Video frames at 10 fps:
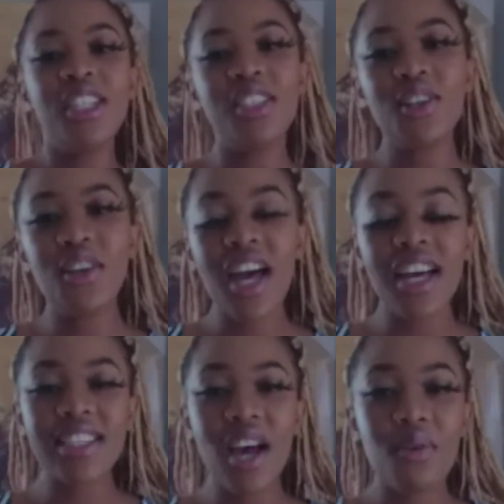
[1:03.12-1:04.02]
So
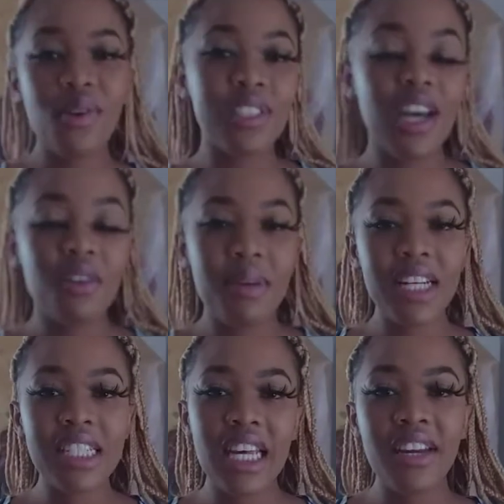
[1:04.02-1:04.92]
guys, I wrote down my
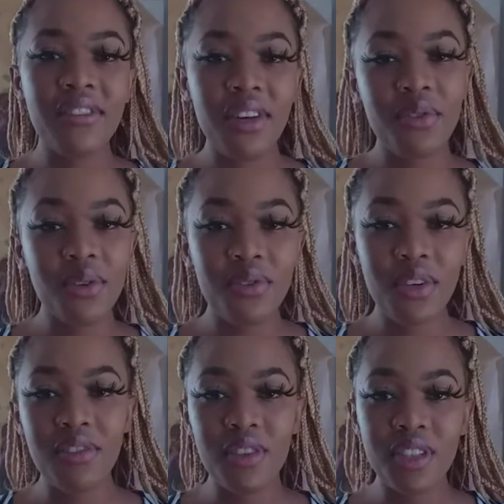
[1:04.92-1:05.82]
10 favorite
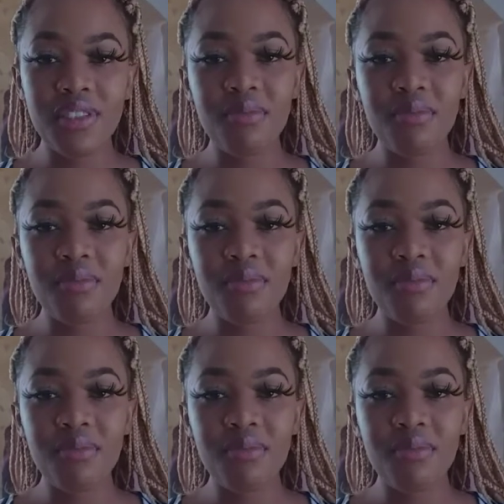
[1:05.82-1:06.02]
female